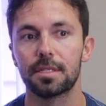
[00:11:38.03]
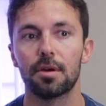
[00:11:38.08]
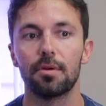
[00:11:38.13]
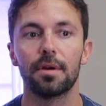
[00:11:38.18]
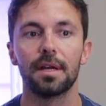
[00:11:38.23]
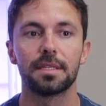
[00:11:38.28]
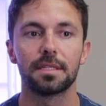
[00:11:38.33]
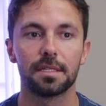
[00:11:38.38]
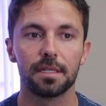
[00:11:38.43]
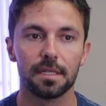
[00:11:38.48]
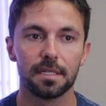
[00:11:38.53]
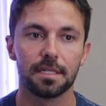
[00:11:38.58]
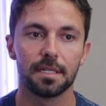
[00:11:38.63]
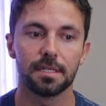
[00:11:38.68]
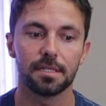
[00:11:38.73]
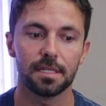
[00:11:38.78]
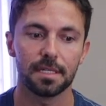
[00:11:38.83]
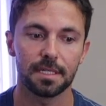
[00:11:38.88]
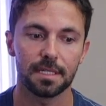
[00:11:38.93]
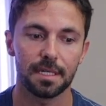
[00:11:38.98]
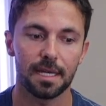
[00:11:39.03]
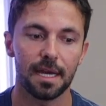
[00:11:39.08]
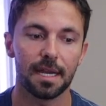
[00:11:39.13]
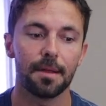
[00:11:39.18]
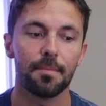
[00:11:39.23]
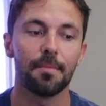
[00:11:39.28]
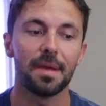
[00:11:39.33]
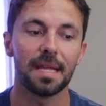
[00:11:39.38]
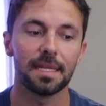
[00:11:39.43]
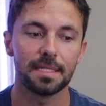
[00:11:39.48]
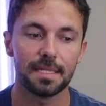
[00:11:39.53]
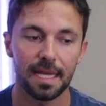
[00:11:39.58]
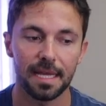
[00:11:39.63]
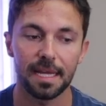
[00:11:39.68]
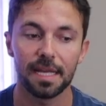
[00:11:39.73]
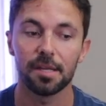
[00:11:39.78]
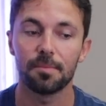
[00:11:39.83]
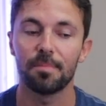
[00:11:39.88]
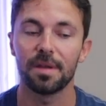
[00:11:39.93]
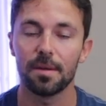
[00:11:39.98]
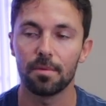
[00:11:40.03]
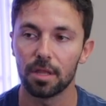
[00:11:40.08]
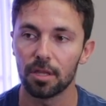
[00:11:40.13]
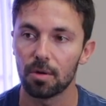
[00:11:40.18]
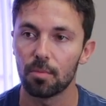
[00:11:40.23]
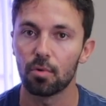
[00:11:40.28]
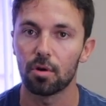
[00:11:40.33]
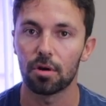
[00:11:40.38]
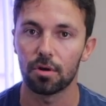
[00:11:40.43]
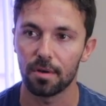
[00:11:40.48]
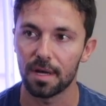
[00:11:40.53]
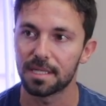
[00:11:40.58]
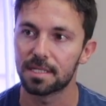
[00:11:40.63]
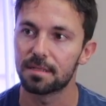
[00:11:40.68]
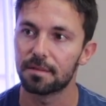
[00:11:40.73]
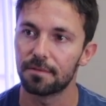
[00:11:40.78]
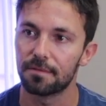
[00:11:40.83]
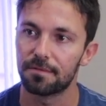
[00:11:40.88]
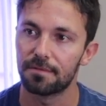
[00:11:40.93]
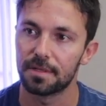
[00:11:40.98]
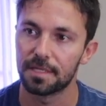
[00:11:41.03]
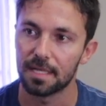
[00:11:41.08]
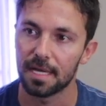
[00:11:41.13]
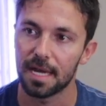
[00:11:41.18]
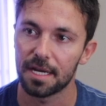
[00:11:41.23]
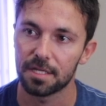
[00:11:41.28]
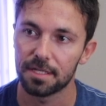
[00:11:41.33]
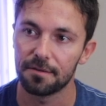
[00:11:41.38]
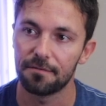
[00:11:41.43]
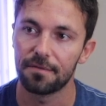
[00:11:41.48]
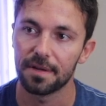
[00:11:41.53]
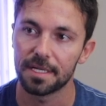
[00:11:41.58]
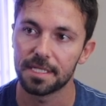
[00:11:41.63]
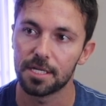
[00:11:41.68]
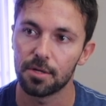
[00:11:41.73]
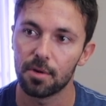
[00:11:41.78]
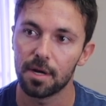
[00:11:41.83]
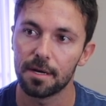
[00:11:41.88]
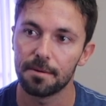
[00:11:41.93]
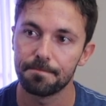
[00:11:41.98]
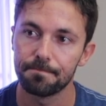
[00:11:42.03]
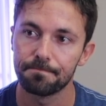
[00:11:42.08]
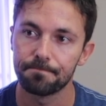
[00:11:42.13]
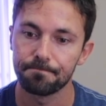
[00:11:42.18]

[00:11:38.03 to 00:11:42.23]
So it's good to just kind of maintain and be a little more aggressive to actually fix you up.